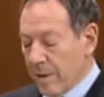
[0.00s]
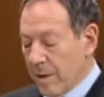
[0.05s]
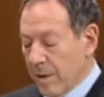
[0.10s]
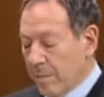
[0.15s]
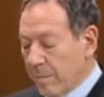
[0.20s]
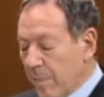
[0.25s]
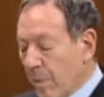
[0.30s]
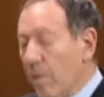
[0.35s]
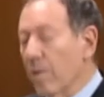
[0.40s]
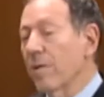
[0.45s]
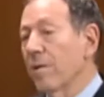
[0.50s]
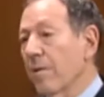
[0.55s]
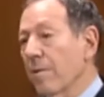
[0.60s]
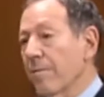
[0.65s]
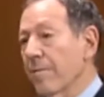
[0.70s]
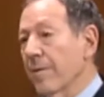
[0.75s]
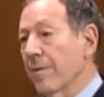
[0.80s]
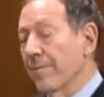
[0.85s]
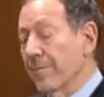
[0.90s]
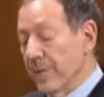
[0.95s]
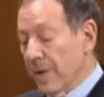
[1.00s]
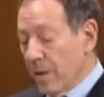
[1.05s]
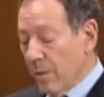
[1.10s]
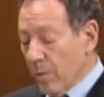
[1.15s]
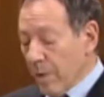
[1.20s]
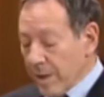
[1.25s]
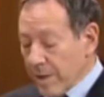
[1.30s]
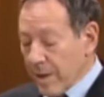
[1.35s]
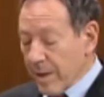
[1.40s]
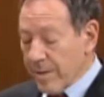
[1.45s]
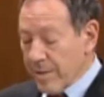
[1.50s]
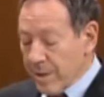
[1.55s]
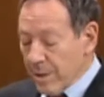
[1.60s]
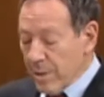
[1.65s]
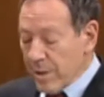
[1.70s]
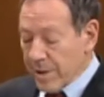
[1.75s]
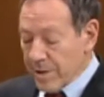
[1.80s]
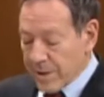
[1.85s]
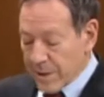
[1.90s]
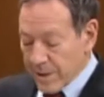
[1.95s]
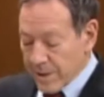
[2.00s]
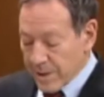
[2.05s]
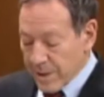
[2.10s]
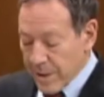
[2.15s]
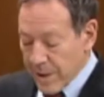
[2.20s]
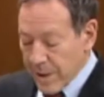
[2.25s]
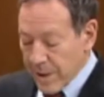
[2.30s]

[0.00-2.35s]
Moreover, where they do exist,